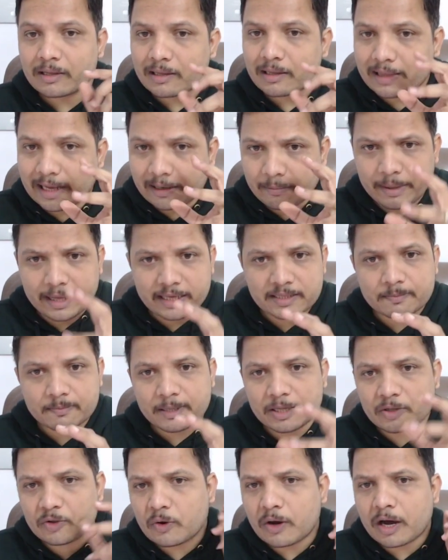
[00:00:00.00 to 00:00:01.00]
Let me
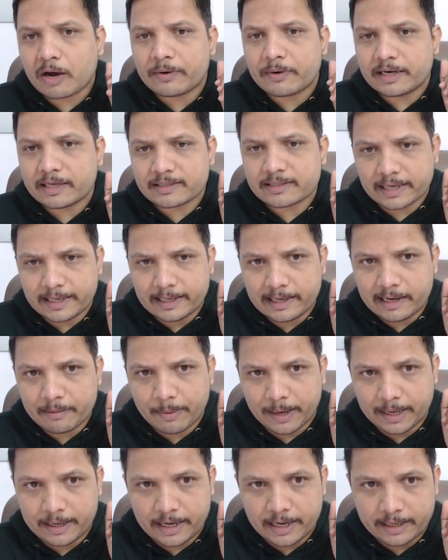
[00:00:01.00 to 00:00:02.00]
explain you how it is
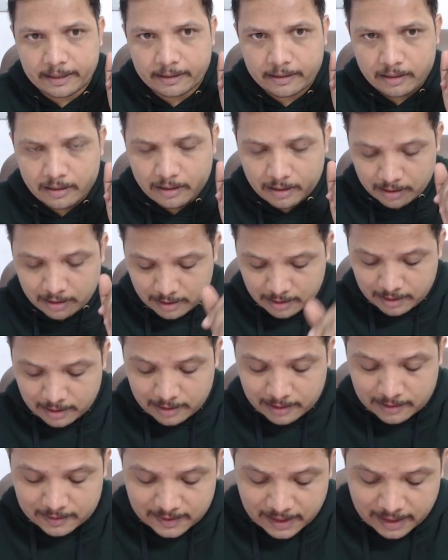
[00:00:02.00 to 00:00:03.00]
independent.
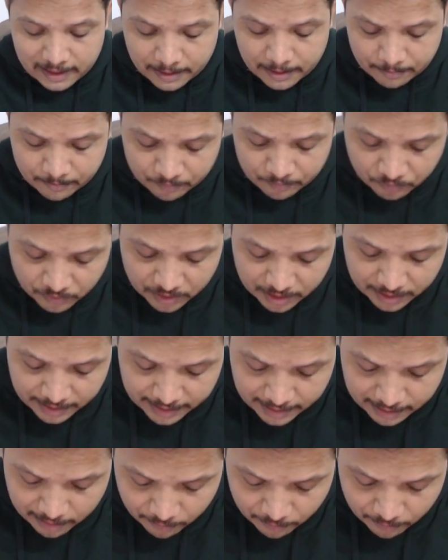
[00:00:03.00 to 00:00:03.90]
See, here